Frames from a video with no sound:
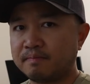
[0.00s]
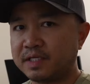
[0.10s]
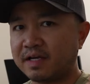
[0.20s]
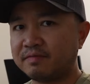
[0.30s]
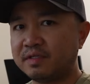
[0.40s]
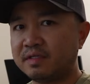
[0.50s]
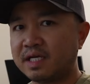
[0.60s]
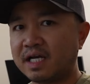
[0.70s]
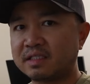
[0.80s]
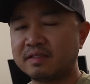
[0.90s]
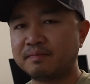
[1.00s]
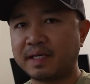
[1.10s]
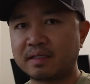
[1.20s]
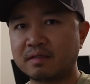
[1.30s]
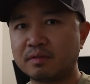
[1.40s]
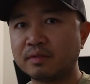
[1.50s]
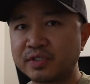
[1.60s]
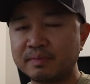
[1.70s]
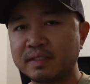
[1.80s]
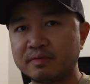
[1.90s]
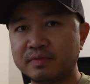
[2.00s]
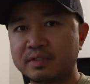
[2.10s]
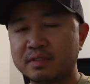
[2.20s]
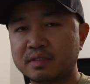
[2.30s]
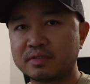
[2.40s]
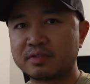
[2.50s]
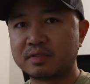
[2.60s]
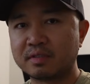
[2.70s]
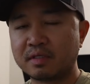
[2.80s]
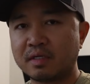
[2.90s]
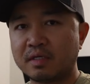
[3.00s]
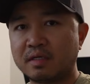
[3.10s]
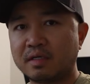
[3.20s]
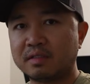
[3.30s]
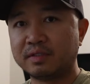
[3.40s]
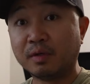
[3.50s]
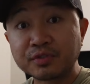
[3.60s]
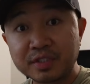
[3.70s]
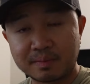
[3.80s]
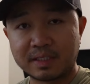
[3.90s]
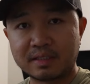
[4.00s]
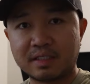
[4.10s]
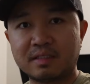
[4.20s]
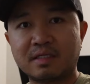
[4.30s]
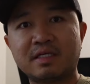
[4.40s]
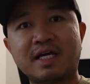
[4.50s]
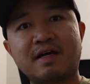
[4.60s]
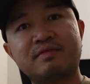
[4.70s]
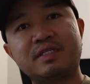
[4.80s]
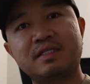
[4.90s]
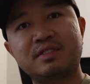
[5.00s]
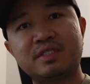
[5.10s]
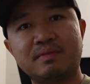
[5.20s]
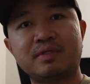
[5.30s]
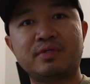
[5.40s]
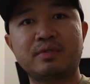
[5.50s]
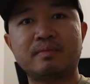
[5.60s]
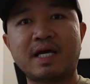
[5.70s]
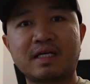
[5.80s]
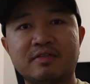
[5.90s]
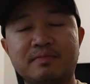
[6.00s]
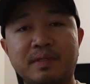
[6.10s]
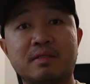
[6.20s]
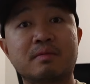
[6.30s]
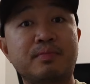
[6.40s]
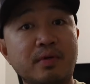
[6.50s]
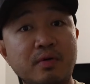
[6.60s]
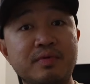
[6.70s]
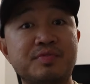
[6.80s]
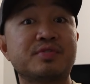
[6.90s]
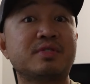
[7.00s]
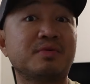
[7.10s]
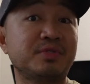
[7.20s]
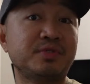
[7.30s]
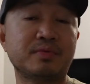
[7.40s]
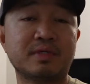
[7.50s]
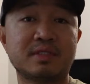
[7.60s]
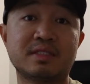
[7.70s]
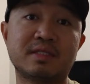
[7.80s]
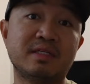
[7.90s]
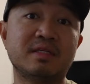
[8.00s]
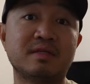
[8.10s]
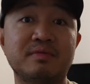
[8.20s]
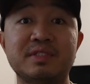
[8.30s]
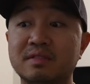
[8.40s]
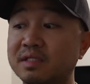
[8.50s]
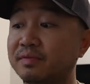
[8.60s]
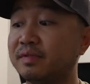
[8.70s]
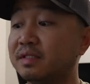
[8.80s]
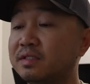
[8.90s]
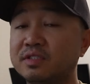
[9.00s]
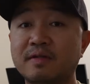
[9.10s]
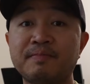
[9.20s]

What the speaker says: they have the Active Pedal Ultimate, which is the ultimate, and then they have the Simucube Active Pedal Pro, which is the new one that they recently released.